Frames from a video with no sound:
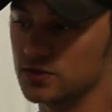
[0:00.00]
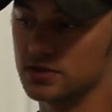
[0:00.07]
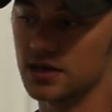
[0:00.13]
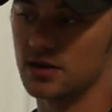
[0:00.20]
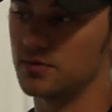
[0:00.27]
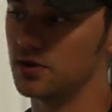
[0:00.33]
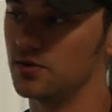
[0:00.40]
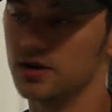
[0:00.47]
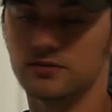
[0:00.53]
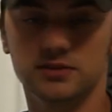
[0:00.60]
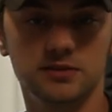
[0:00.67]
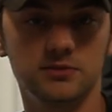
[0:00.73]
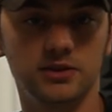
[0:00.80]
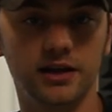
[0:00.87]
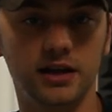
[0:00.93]
is kind of my way of
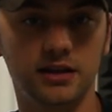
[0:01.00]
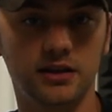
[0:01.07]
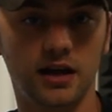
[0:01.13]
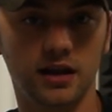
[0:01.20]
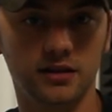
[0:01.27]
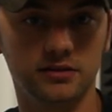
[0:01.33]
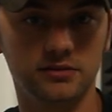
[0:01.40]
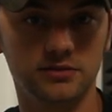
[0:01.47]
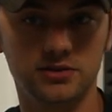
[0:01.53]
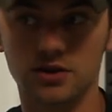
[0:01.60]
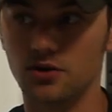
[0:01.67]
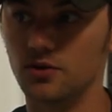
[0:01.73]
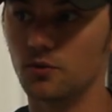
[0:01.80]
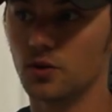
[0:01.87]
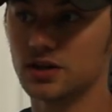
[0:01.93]
simulating that.
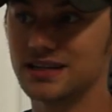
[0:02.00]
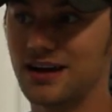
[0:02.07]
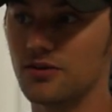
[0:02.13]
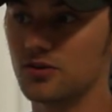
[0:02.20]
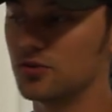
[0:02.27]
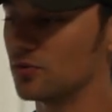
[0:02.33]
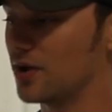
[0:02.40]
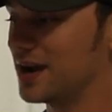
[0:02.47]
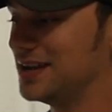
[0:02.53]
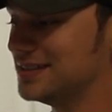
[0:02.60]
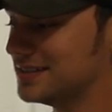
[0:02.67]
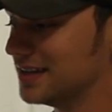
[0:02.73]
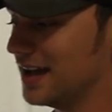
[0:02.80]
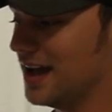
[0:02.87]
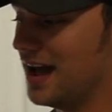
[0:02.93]
So it worked out
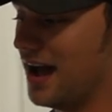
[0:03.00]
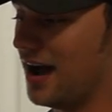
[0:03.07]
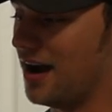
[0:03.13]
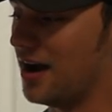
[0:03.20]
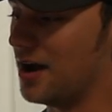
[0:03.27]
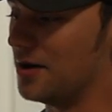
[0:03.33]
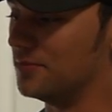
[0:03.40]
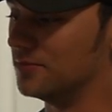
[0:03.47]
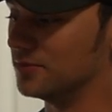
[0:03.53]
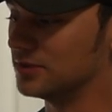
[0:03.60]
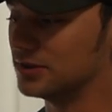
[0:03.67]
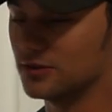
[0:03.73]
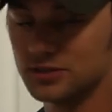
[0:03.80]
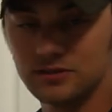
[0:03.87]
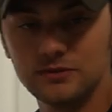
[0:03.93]
great. Um,
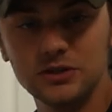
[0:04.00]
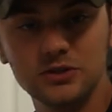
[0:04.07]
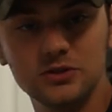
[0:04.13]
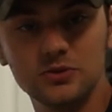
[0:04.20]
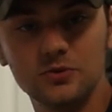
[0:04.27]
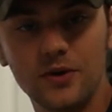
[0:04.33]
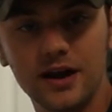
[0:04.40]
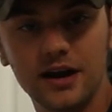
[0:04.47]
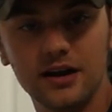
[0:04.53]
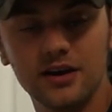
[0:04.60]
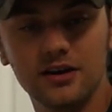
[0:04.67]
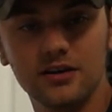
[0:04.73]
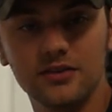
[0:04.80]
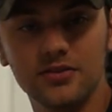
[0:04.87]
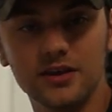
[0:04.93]
those of you who
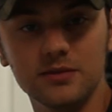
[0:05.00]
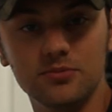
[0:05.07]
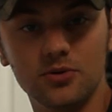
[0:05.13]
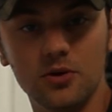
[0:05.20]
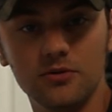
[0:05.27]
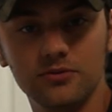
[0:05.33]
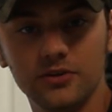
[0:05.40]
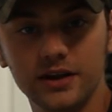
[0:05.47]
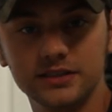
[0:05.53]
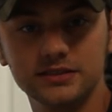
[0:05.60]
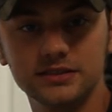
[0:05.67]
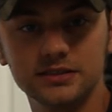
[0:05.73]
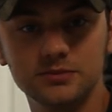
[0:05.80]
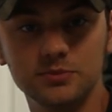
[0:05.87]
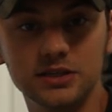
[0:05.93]
wear the Pro
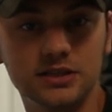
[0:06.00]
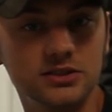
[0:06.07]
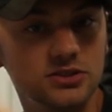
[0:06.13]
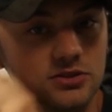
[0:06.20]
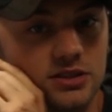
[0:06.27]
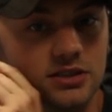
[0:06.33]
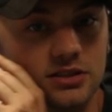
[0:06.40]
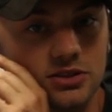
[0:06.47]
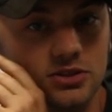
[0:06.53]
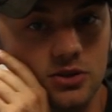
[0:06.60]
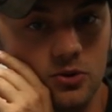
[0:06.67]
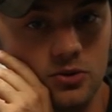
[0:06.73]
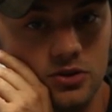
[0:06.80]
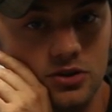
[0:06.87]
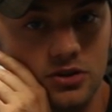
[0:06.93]
Flexes, because you can
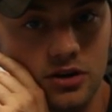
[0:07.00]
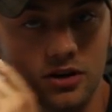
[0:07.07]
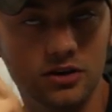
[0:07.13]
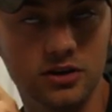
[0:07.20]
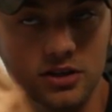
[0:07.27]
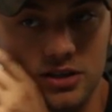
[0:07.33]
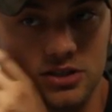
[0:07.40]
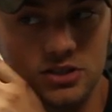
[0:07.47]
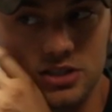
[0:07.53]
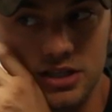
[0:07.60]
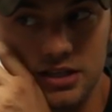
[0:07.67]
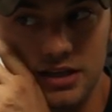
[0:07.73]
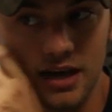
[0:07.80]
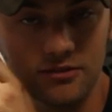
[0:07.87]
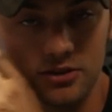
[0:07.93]
shoulder or you can
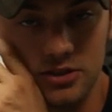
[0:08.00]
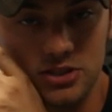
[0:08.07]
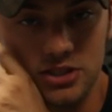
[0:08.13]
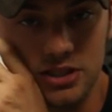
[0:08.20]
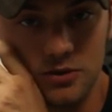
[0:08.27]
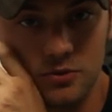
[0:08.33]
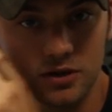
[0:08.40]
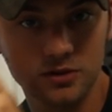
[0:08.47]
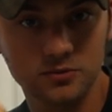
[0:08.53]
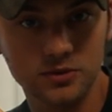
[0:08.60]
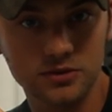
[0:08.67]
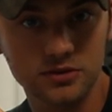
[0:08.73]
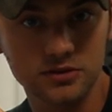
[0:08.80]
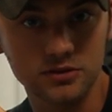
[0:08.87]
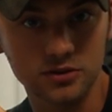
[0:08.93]
cheek, have a good cheek weld
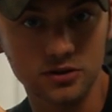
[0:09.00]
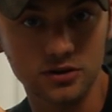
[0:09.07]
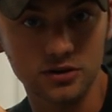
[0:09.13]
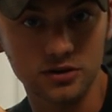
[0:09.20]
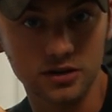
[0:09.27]
with your